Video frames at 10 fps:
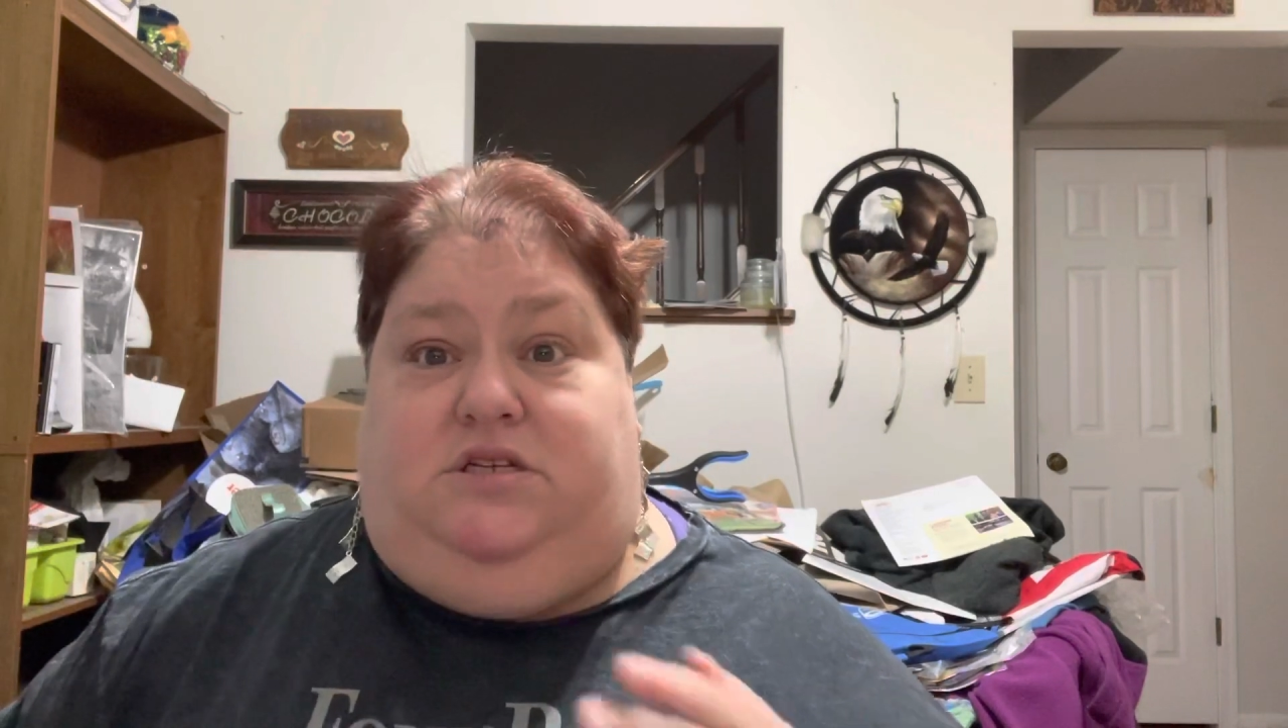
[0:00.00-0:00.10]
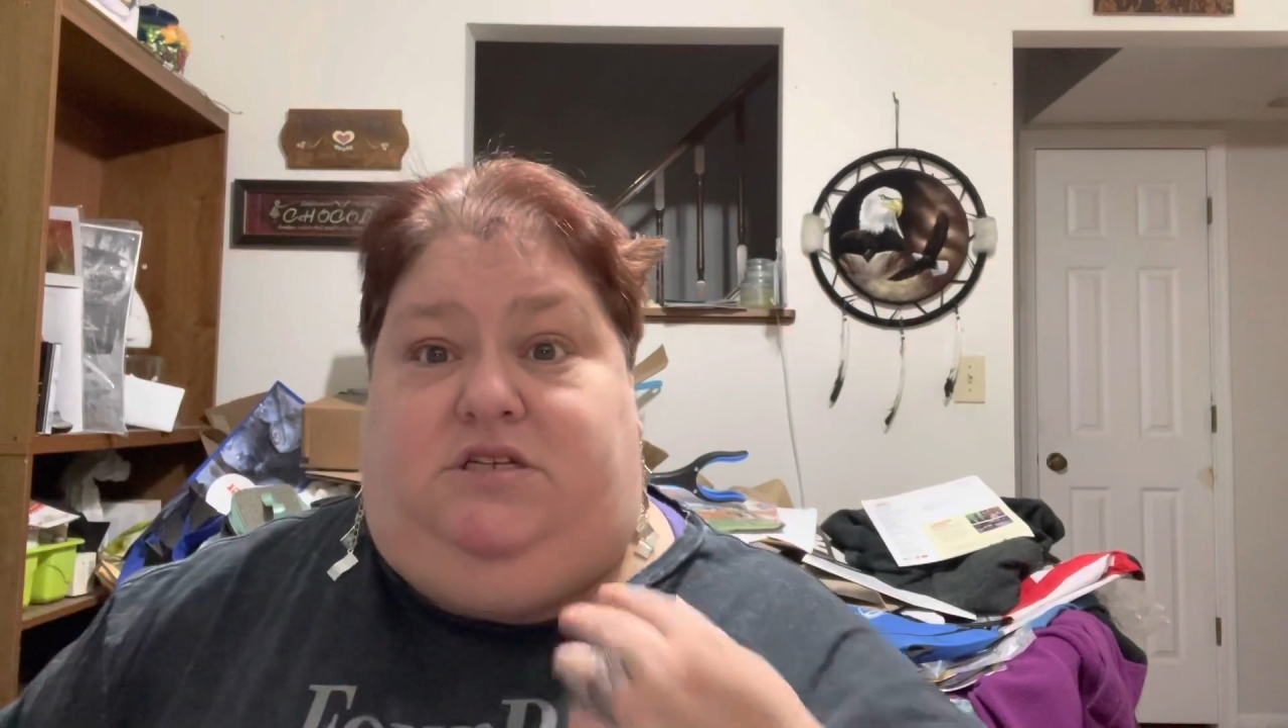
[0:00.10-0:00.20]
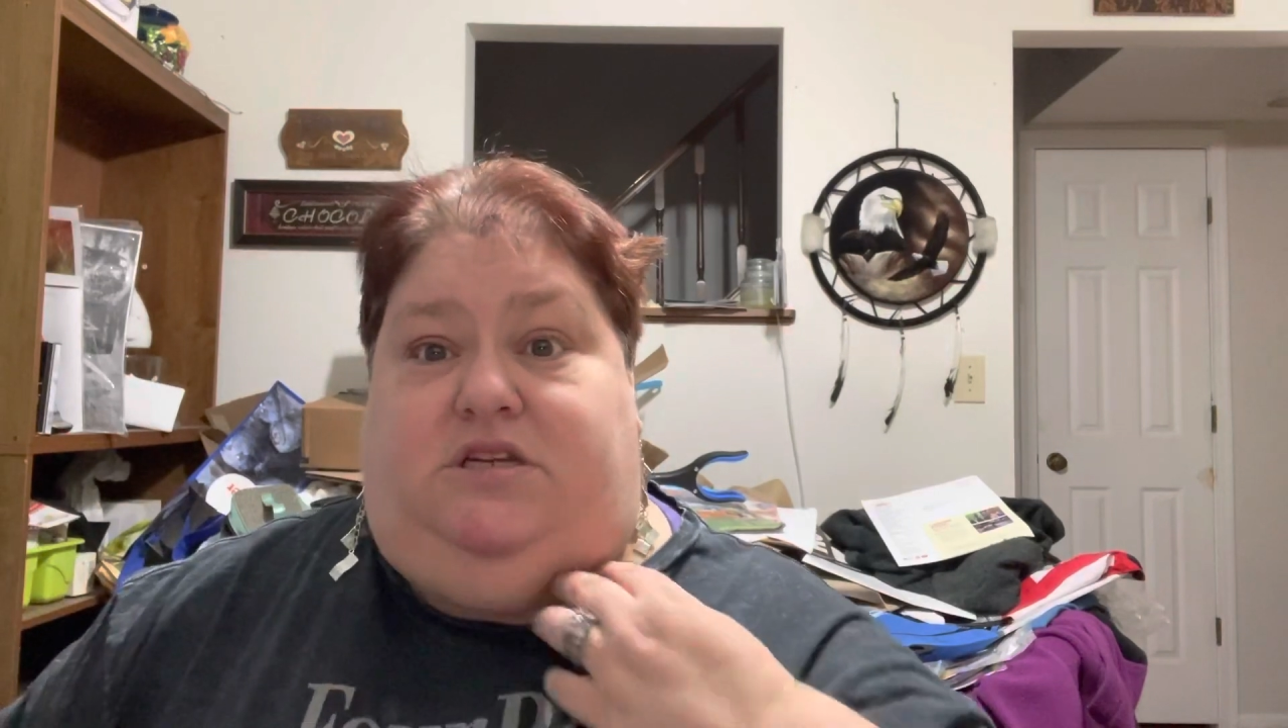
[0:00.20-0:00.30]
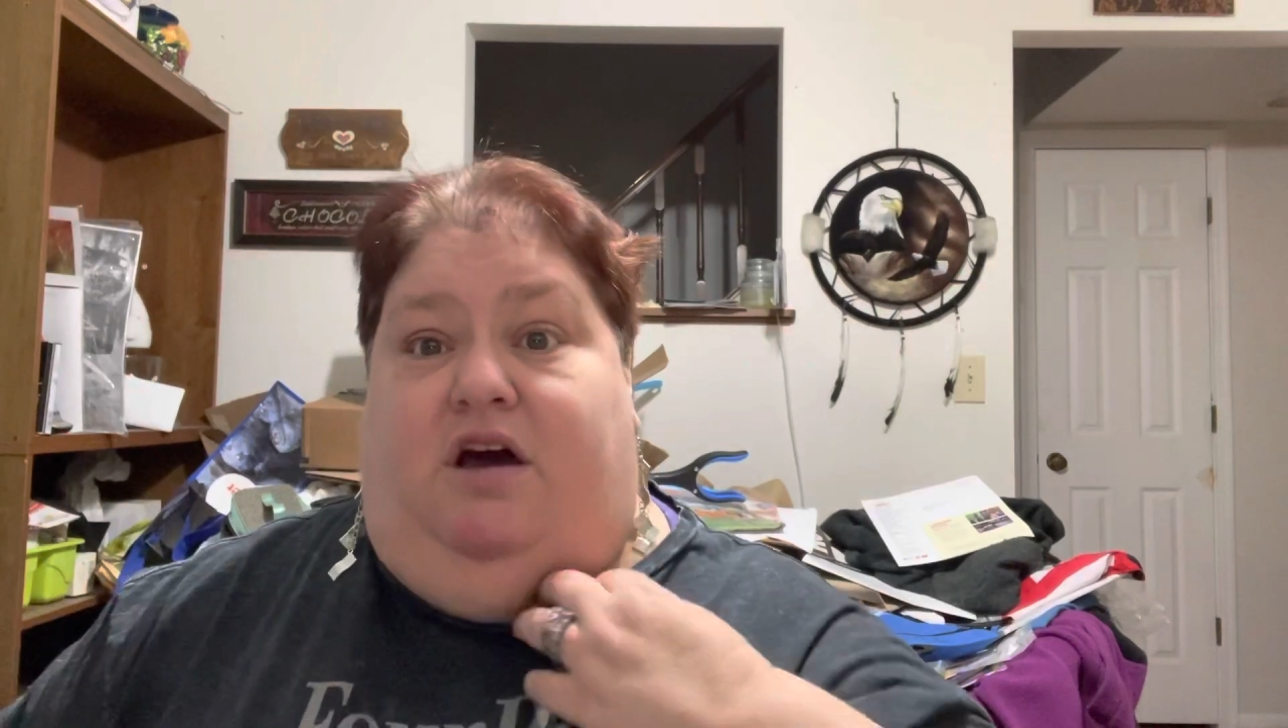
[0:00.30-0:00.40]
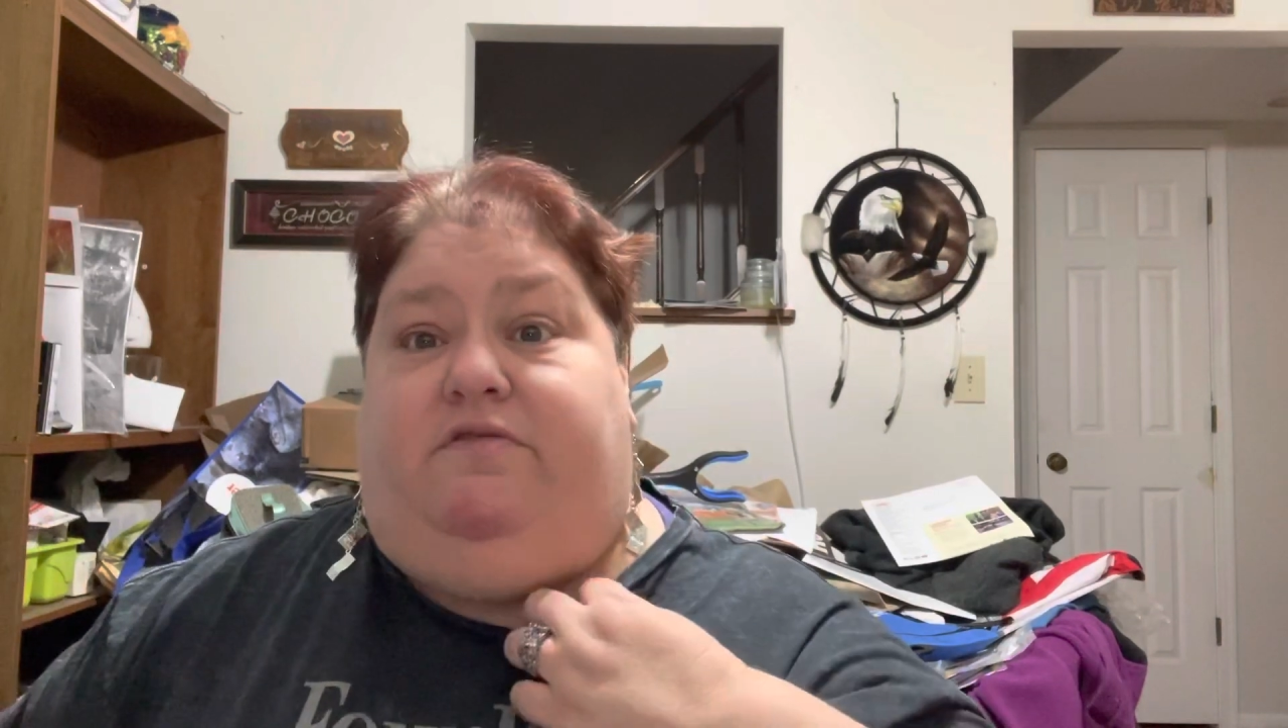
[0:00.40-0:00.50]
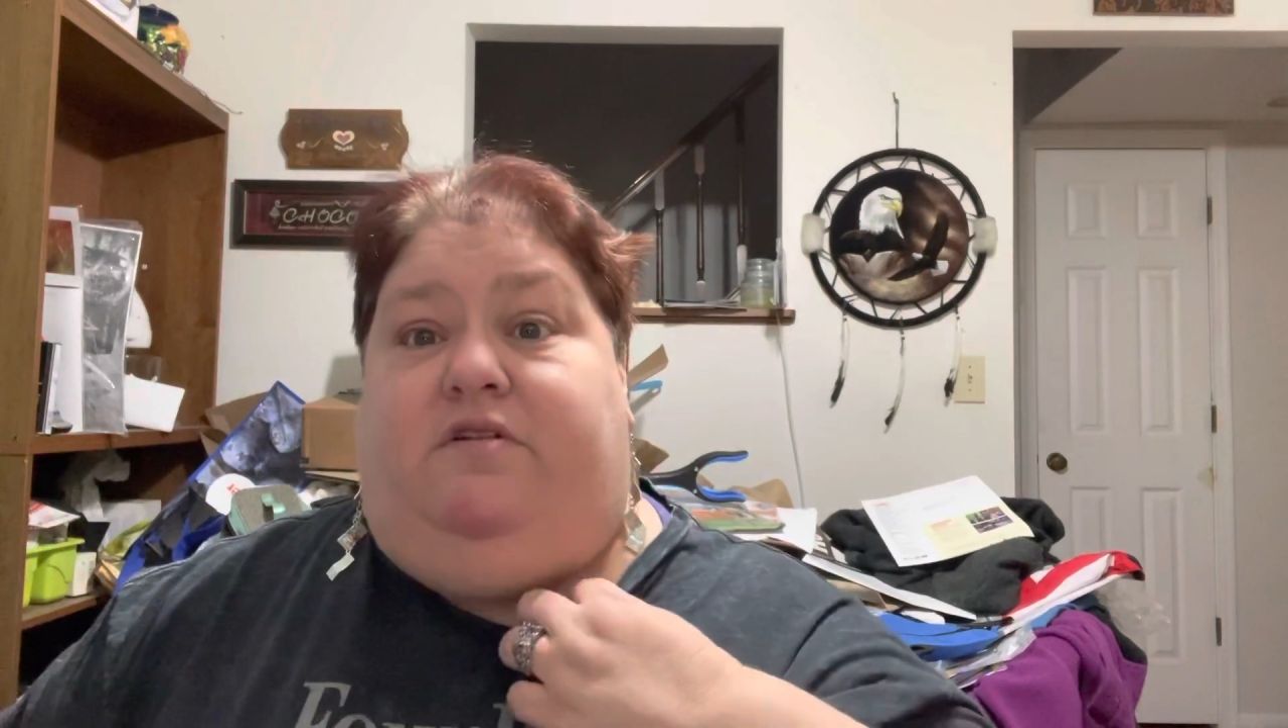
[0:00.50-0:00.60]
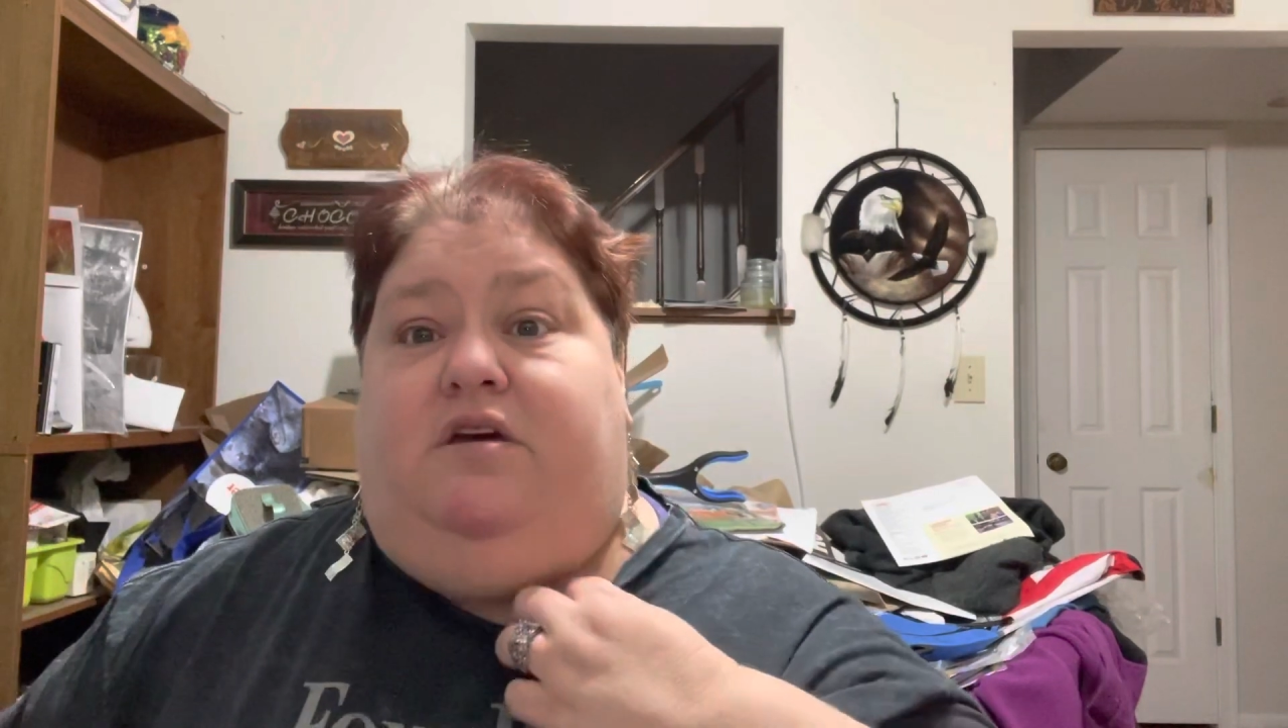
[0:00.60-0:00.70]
and stuff